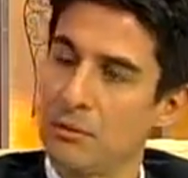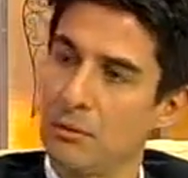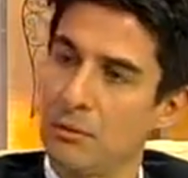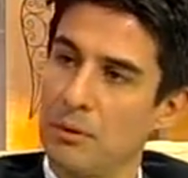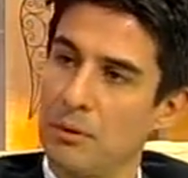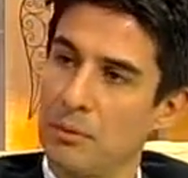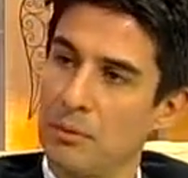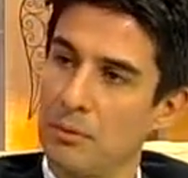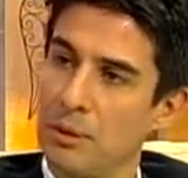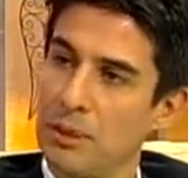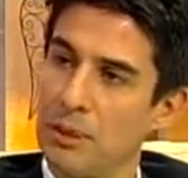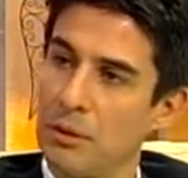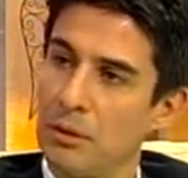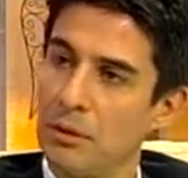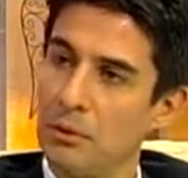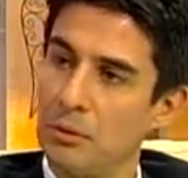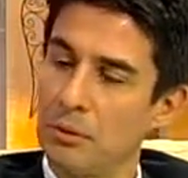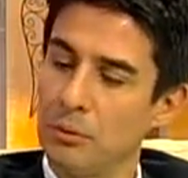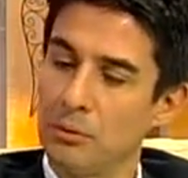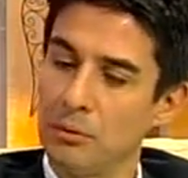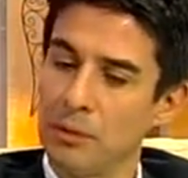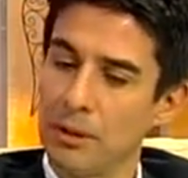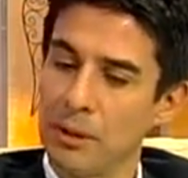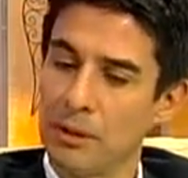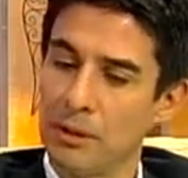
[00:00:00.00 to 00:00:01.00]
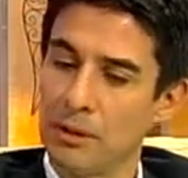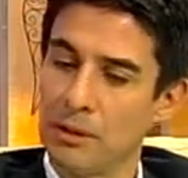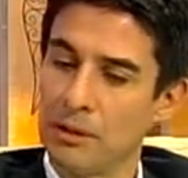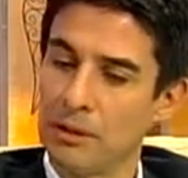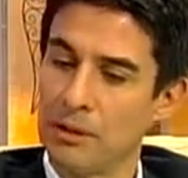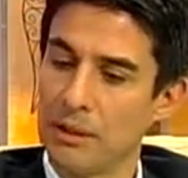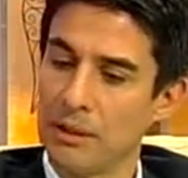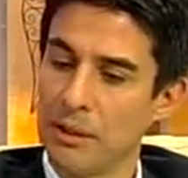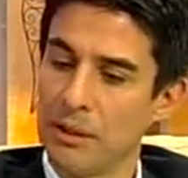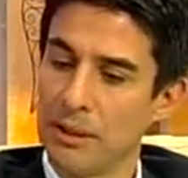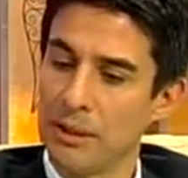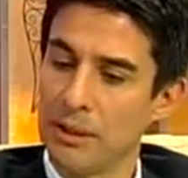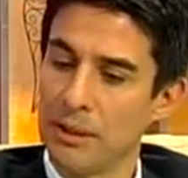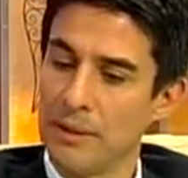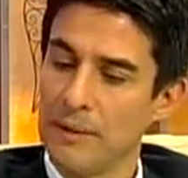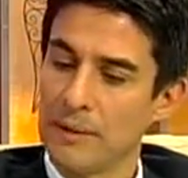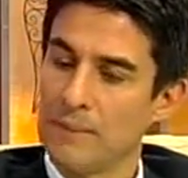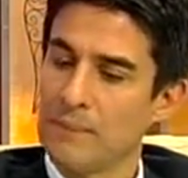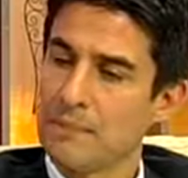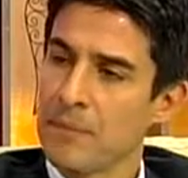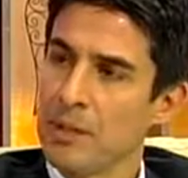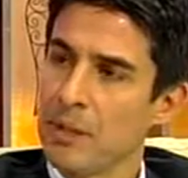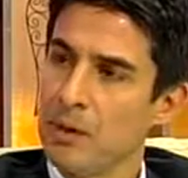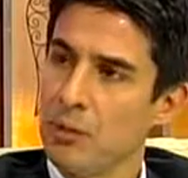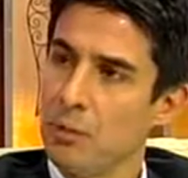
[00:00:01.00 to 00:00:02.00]
So what we do is
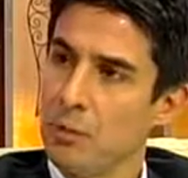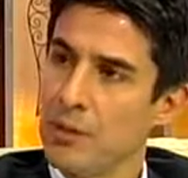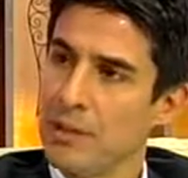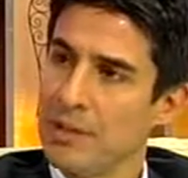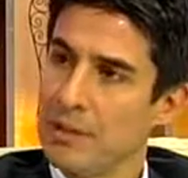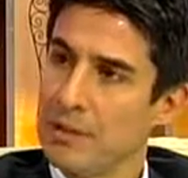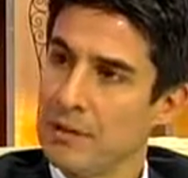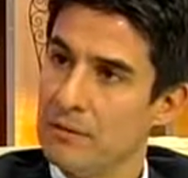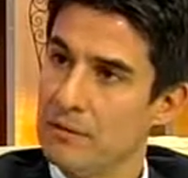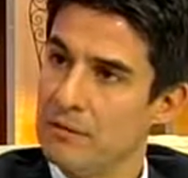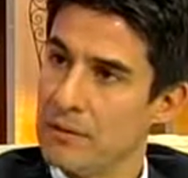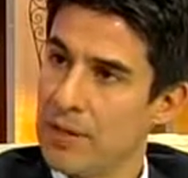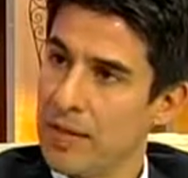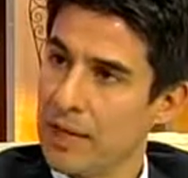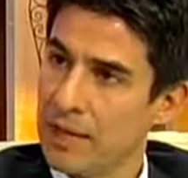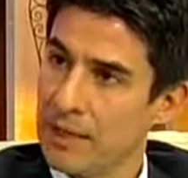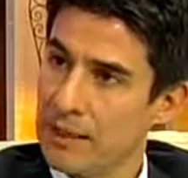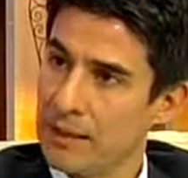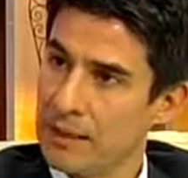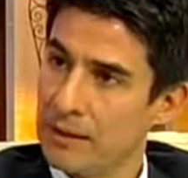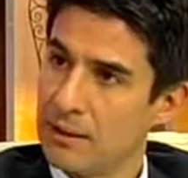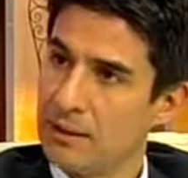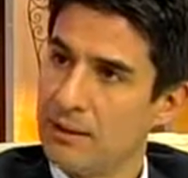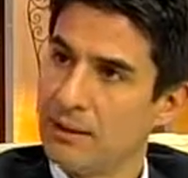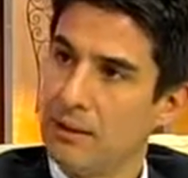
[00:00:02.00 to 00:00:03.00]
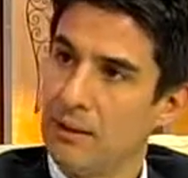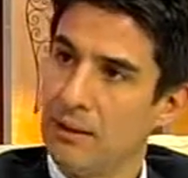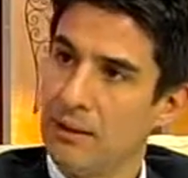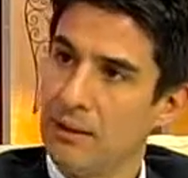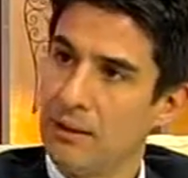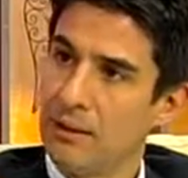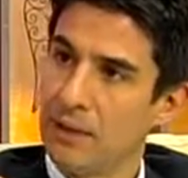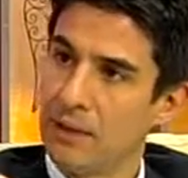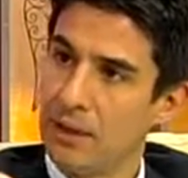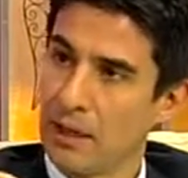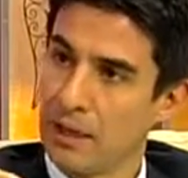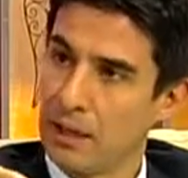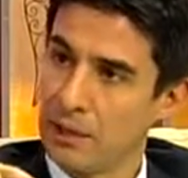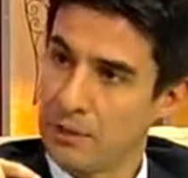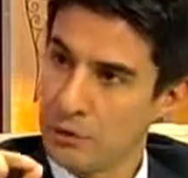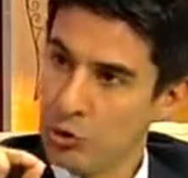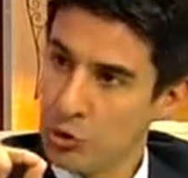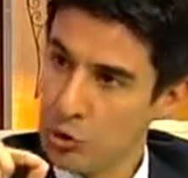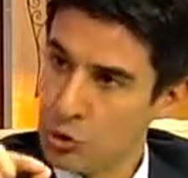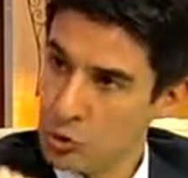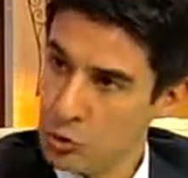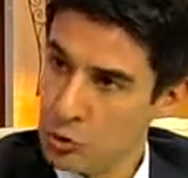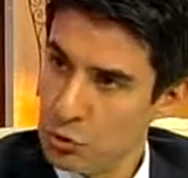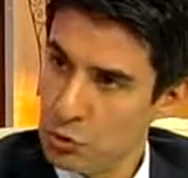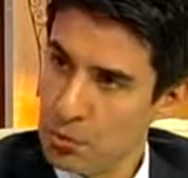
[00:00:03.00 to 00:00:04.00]
we divide the
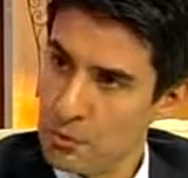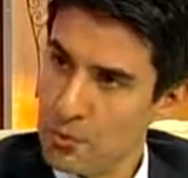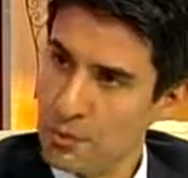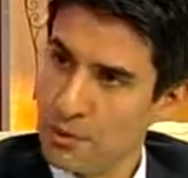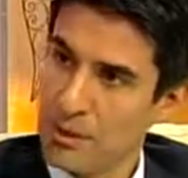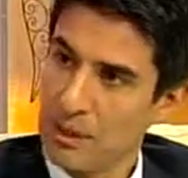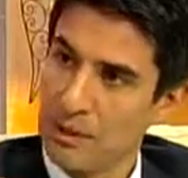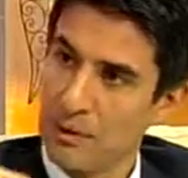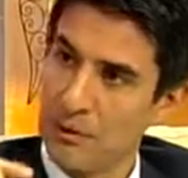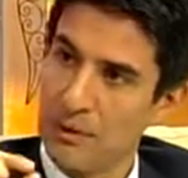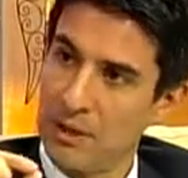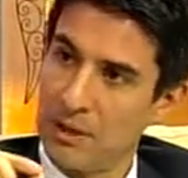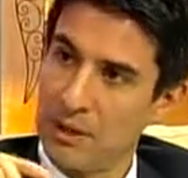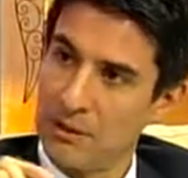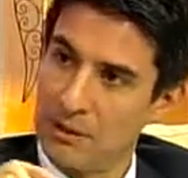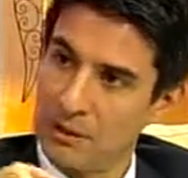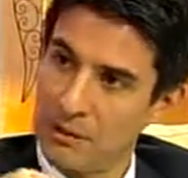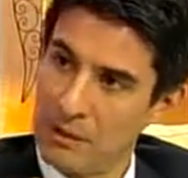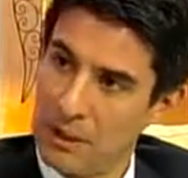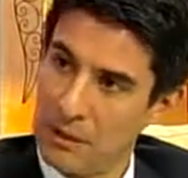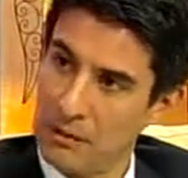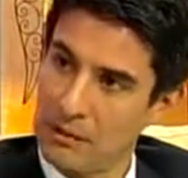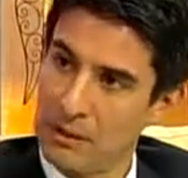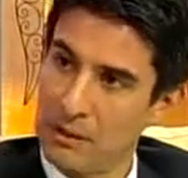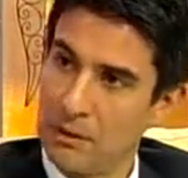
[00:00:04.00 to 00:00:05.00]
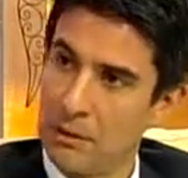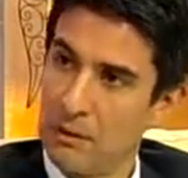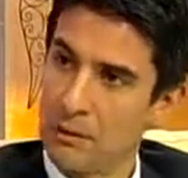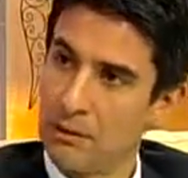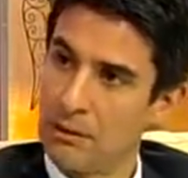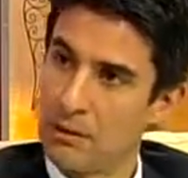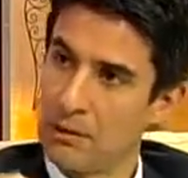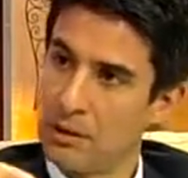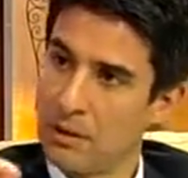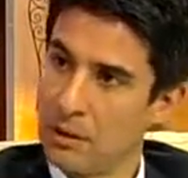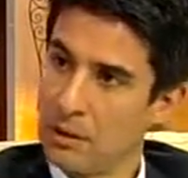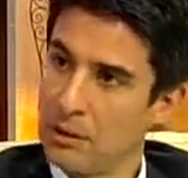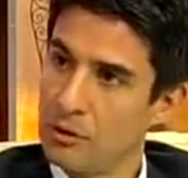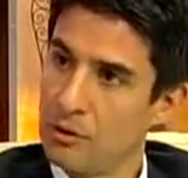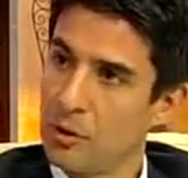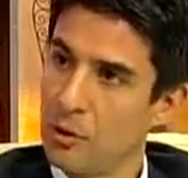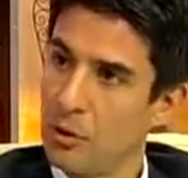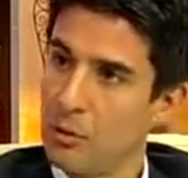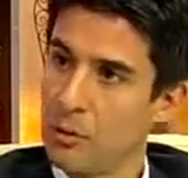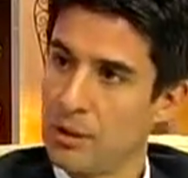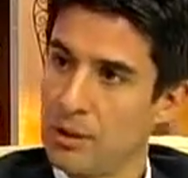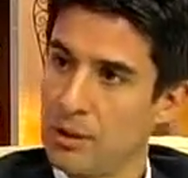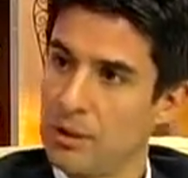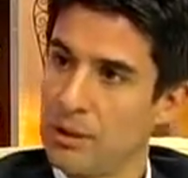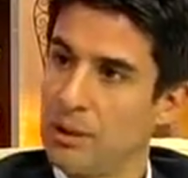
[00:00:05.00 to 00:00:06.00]
tube that connects the testicles
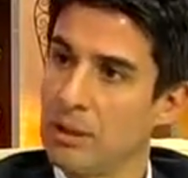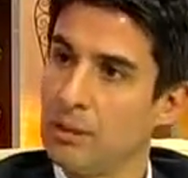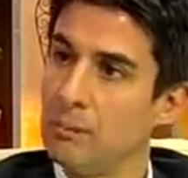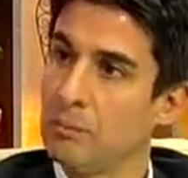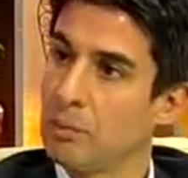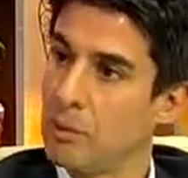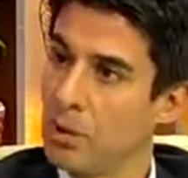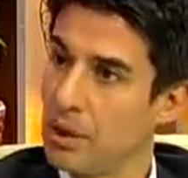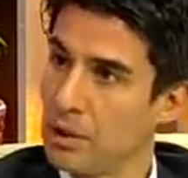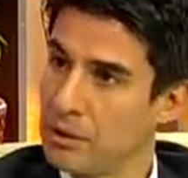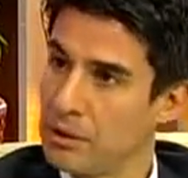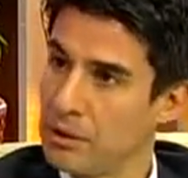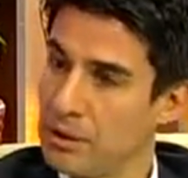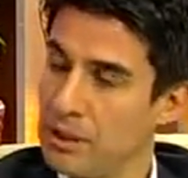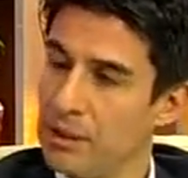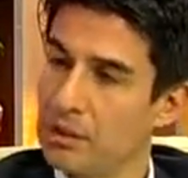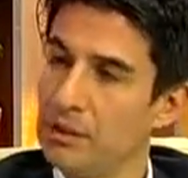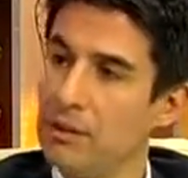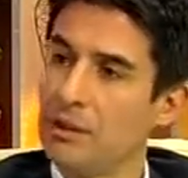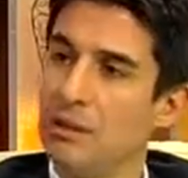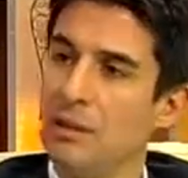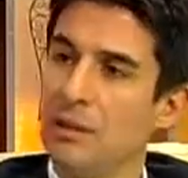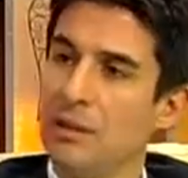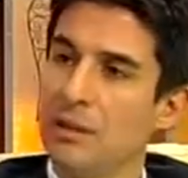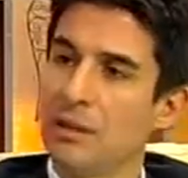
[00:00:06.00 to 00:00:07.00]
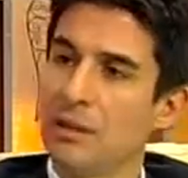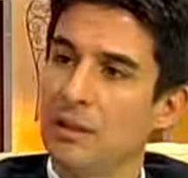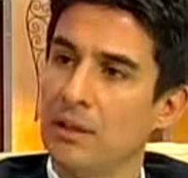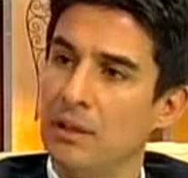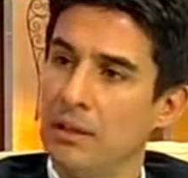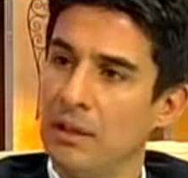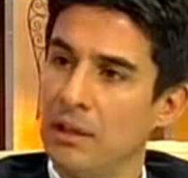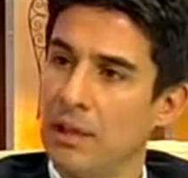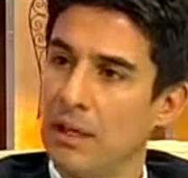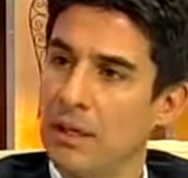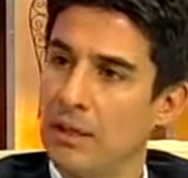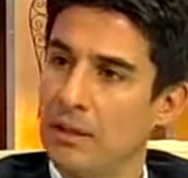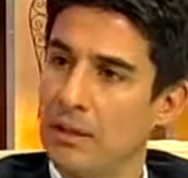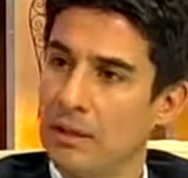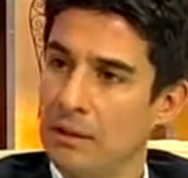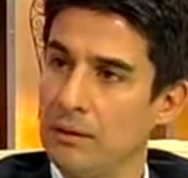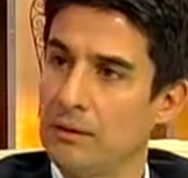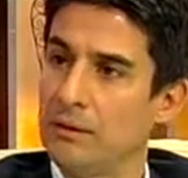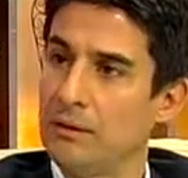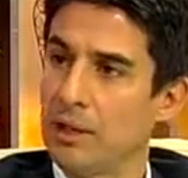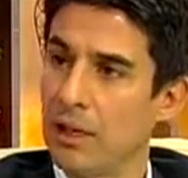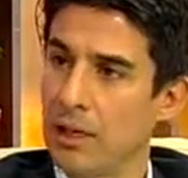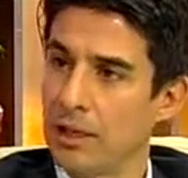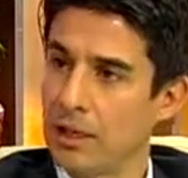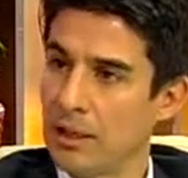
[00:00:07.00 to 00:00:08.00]
towards the prostate, and that
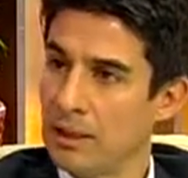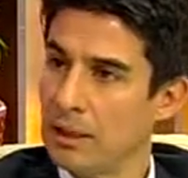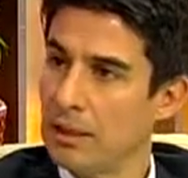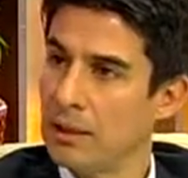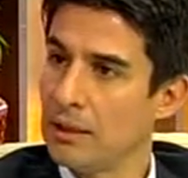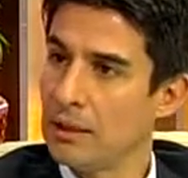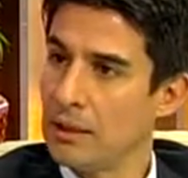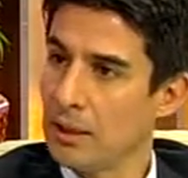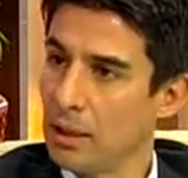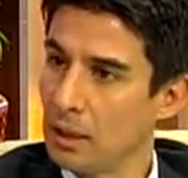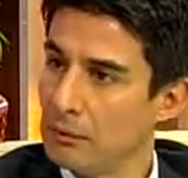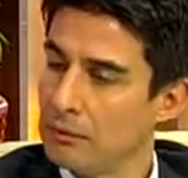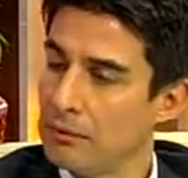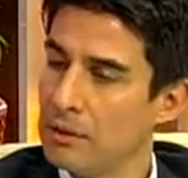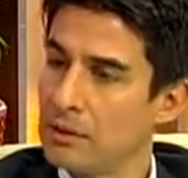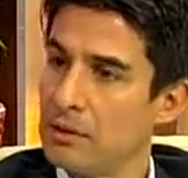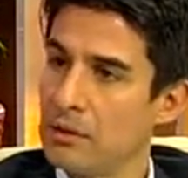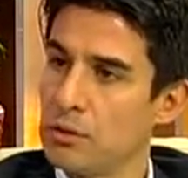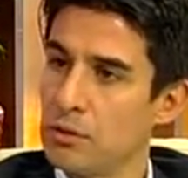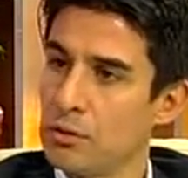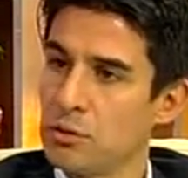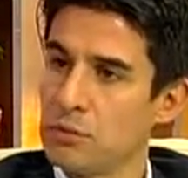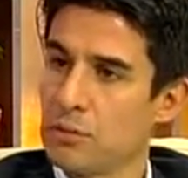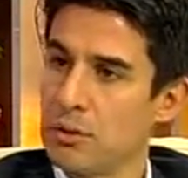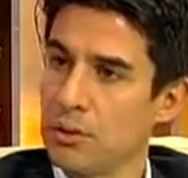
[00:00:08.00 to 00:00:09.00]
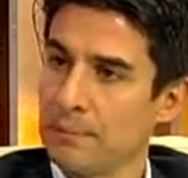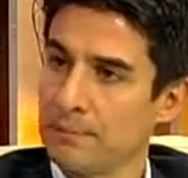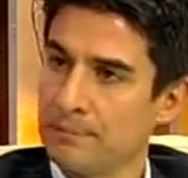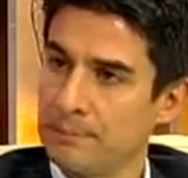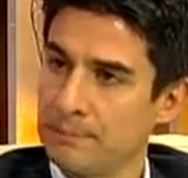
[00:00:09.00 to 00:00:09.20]
is done in the office usually.